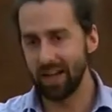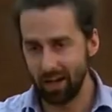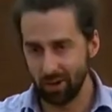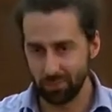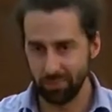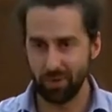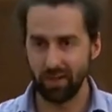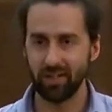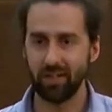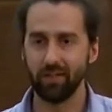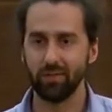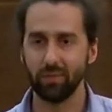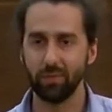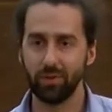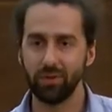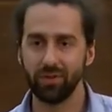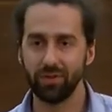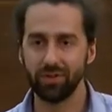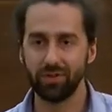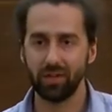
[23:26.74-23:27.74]
down by
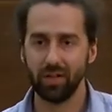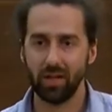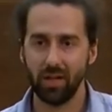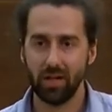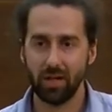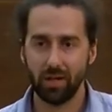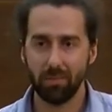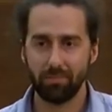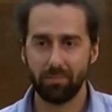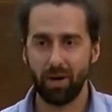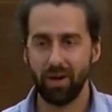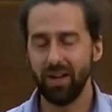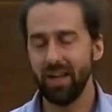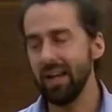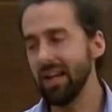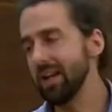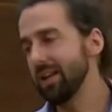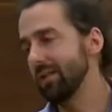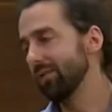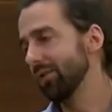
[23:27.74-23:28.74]
governments, but
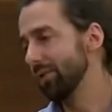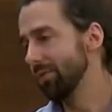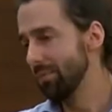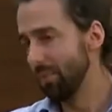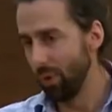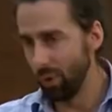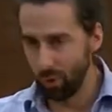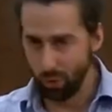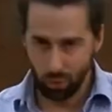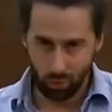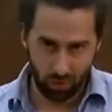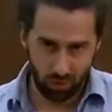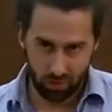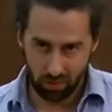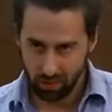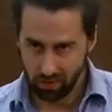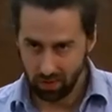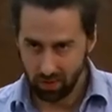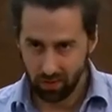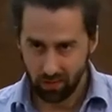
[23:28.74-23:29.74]
even more
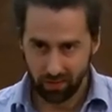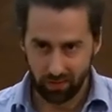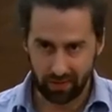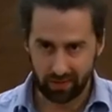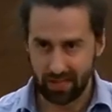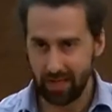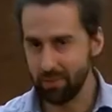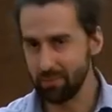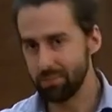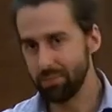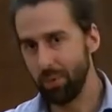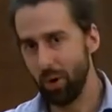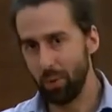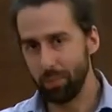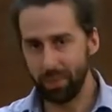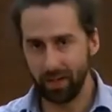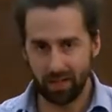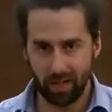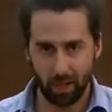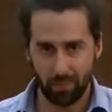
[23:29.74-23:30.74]
that keeps
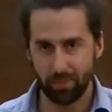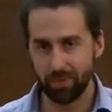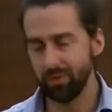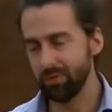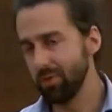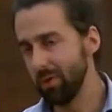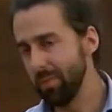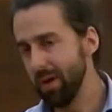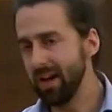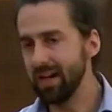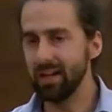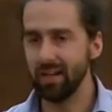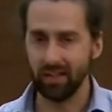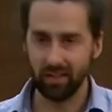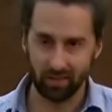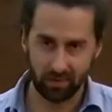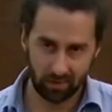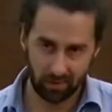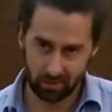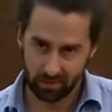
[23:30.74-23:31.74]
popping up and
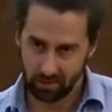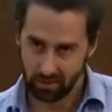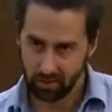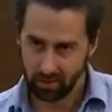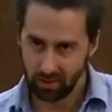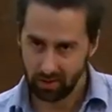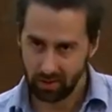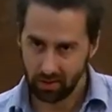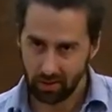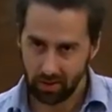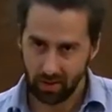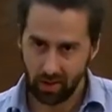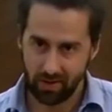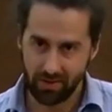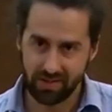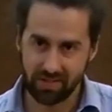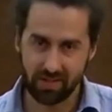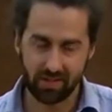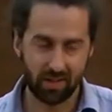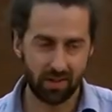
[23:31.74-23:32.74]
remaining.
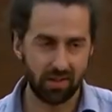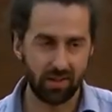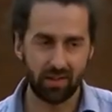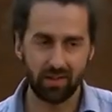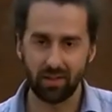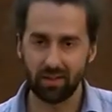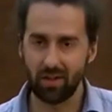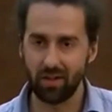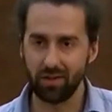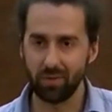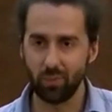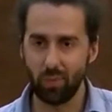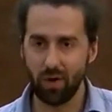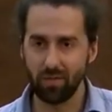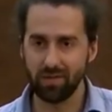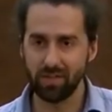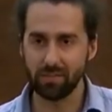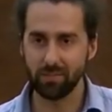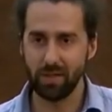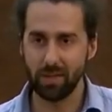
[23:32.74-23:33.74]
And this is the thing that kind of
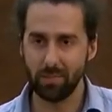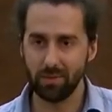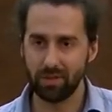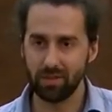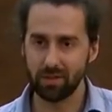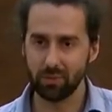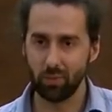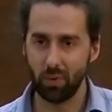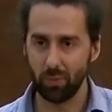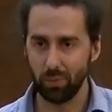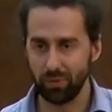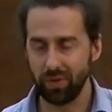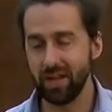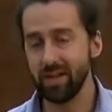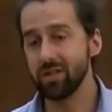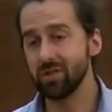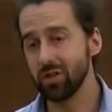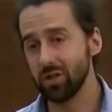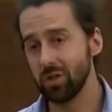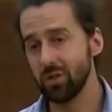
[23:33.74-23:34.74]
worries me because what we'll
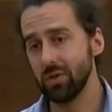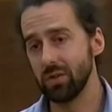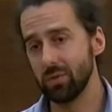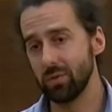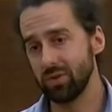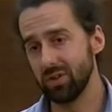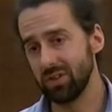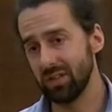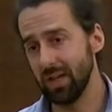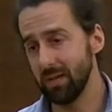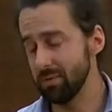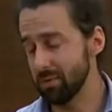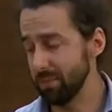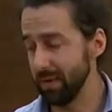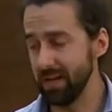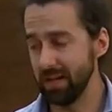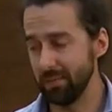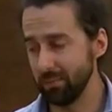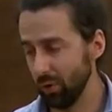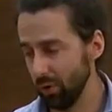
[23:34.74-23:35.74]
then do is we'll just keep
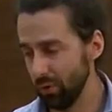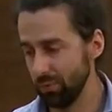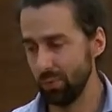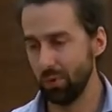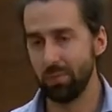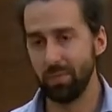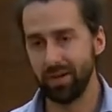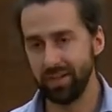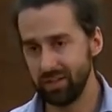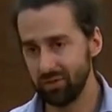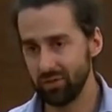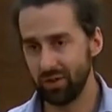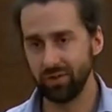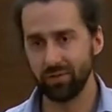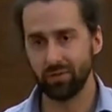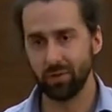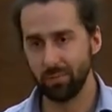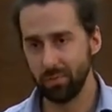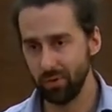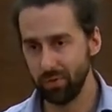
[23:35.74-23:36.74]
spending more and more money trying
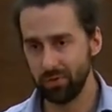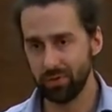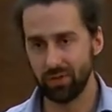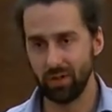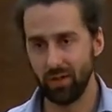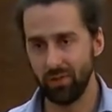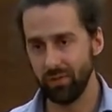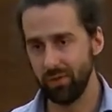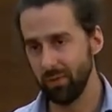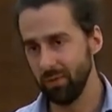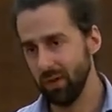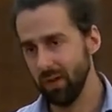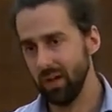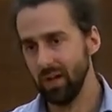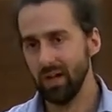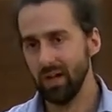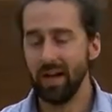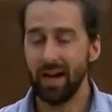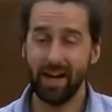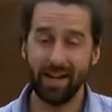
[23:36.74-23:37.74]
to remove stuff that
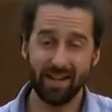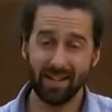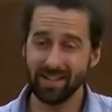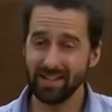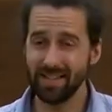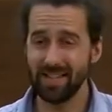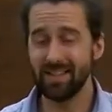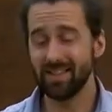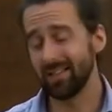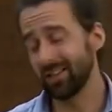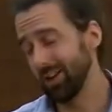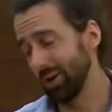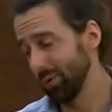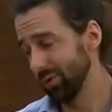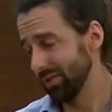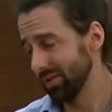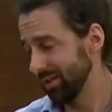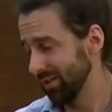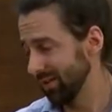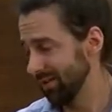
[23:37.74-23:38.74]
it doesn't need to go
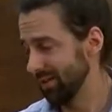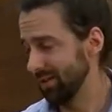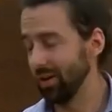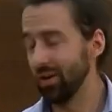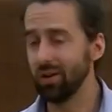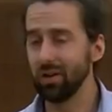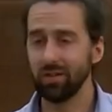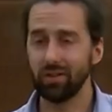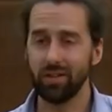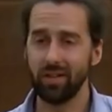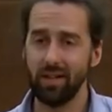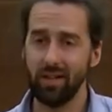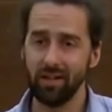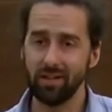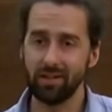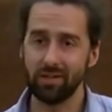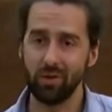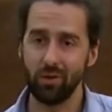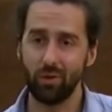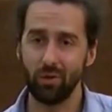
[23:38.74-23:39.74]
onto the dark net
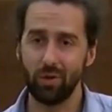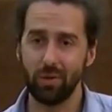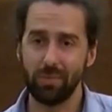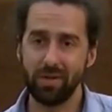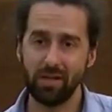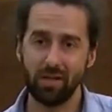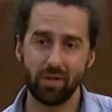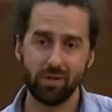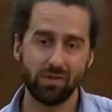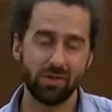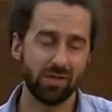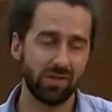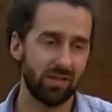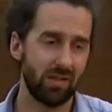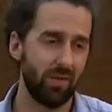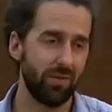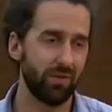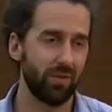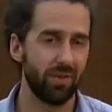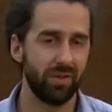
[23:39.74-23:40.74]
at all. I mean, loads of
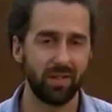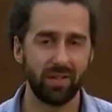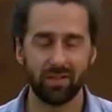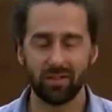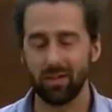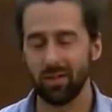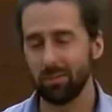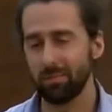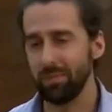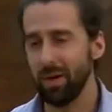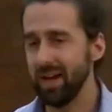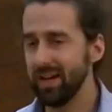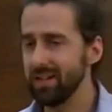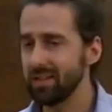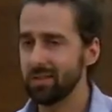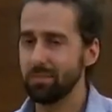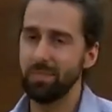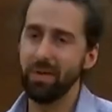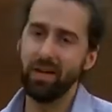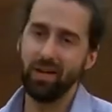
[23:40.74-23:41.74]
stuff's on things like
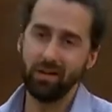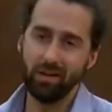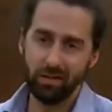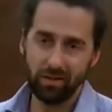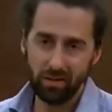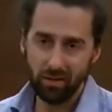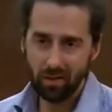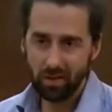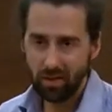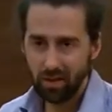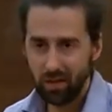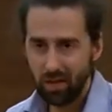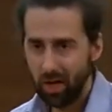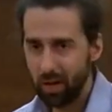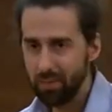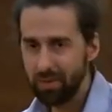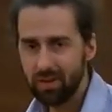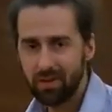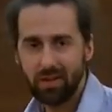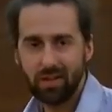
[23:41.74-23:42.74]
Pastebin and
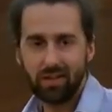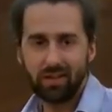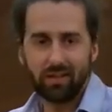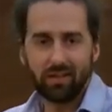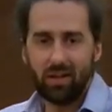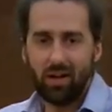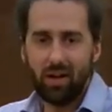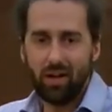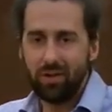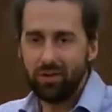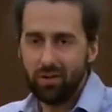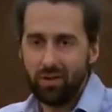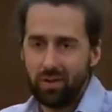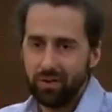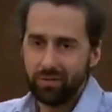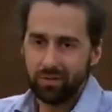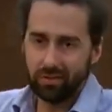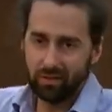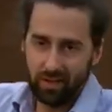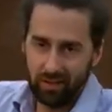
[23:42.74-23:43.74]
I mean things that aren't
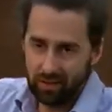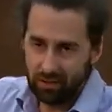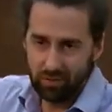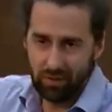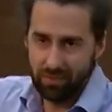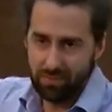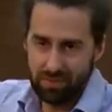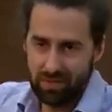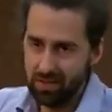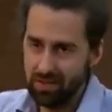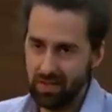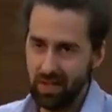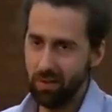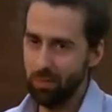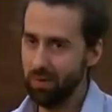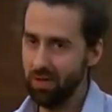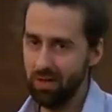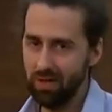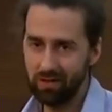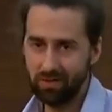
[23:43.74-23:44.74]
on encrypted
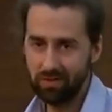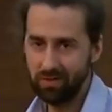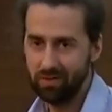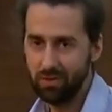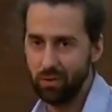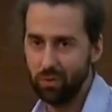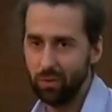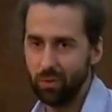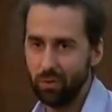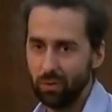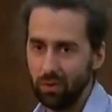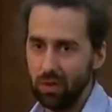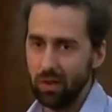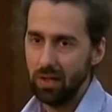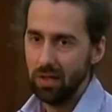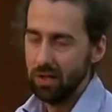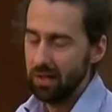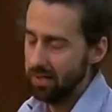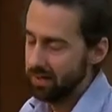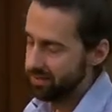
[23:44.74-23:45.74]
networks at all.
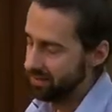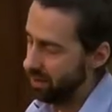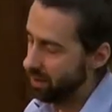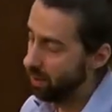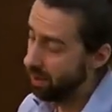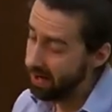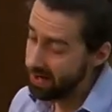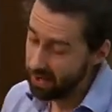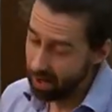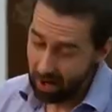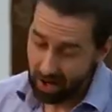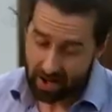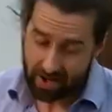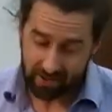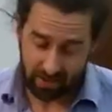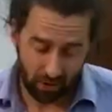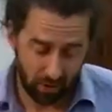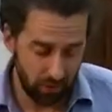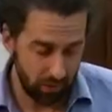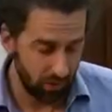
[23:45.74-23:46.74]
So I, I
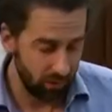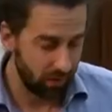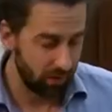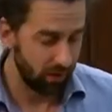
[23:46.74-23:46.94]
don't